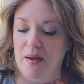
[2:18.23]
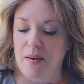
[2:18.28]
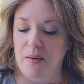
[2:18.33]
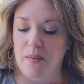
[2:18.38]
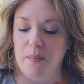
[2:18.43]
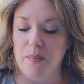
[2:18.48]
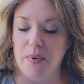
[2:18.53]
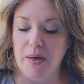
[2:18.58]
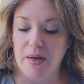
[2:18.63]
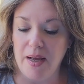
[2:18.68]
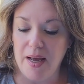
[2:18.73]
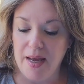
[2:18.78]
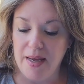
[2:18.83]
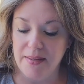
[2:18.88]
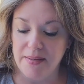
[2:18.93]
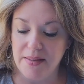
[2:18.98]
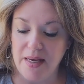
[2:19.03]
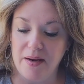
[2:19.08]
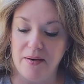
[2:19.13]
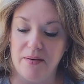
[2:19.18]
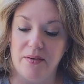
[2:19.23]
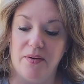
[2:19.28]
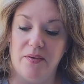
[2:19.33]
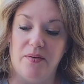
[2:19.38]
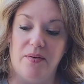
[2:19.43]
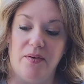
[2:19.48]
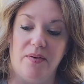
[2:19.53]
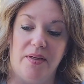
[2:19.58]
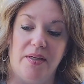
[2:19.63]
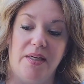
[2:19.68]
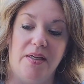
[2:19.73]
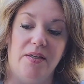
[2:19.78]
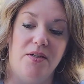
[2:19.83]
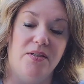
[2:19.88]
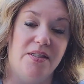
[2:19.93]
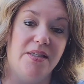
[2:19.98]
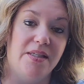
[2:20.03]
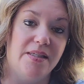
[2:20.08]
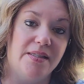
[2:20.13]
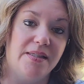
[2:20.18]
Well, guys, I don't know. Can you
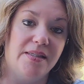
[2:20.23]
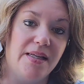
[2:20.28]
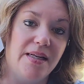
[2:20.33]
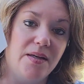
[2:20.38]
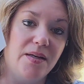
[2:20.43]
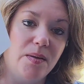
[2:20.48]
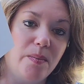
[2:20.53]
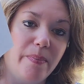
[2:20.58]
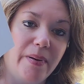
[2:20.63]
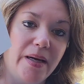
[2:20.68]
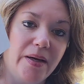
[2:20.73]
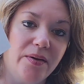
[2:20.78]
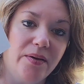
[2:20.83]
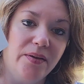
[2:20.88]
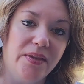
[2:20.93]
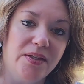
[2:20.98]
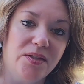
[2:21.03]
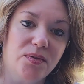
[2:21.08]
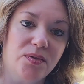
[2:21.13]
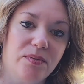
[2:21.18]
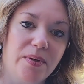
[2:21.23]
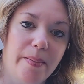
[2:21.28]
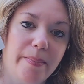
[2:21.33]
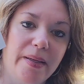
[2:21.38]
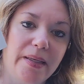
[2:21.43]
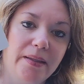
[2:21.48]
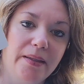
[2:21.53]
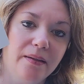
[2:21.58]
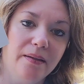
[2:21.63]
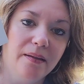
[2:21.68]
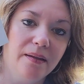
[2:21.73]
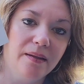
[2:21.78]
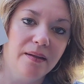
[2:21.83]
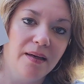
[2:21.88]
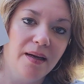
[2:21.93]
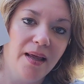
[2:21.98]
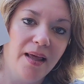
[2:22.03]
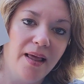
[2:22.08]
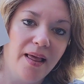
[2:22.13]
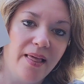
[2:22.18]
see this little bug on this ribbon?
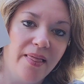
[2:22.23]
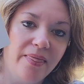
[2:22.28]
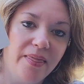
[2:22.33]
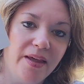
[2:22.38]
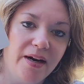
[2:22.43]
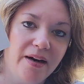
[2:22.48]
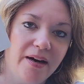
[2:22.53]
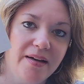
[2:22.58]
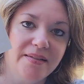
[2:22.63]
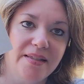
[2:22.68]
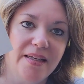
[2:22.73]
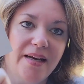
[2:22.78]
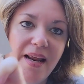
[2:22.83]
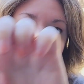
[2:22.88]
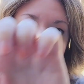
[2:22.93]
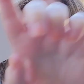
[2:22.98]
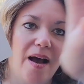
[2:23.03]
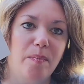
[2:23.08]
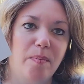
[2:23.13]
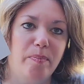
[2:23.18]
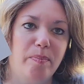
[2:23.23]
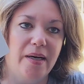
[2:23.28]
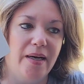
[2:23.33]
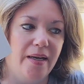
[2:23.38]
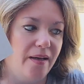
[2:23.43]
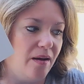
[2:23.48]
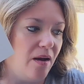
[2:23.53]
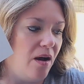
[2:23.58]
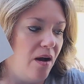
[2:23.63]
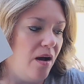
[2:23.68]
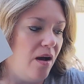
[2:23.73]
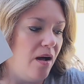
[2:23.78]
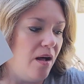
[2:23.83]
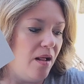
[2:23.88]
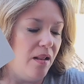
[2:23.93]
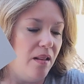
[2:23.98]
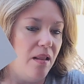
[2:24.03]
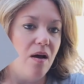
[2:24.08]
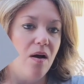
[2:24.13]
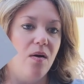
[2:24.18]
there is an outbreak
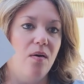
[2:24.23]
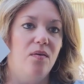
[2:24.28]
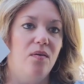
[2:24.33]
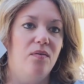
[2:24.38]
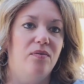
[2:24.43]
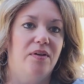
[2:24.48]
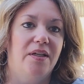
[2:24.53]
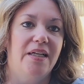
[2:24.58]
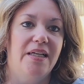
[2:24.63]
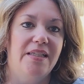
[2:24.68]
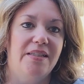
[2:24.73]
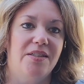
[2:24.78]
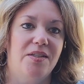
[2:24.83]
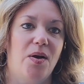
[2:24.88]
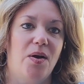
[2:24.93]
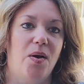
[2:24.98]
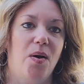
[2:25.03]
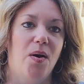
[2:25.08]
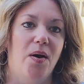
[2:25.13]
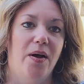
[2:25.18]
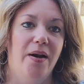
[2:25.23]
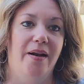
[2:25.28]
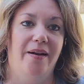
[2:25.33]
all over. It's on.